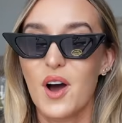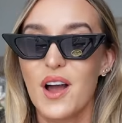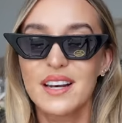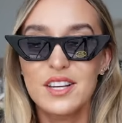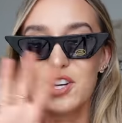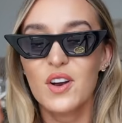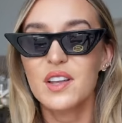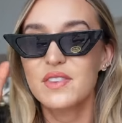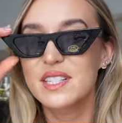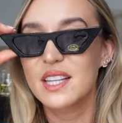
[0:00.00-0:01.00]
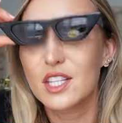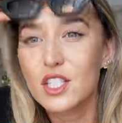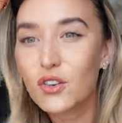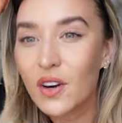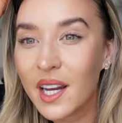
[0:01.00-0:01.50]
I literally can't even see the
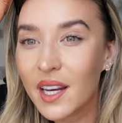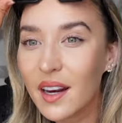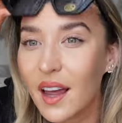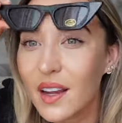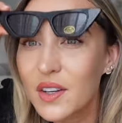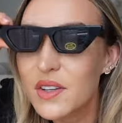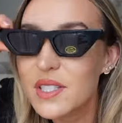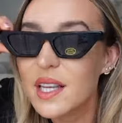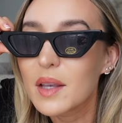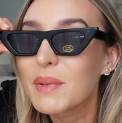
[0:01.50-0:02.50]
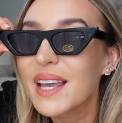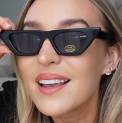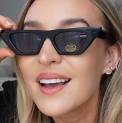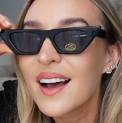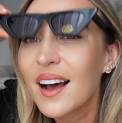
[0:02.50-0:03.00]
screen. Like, can you see me?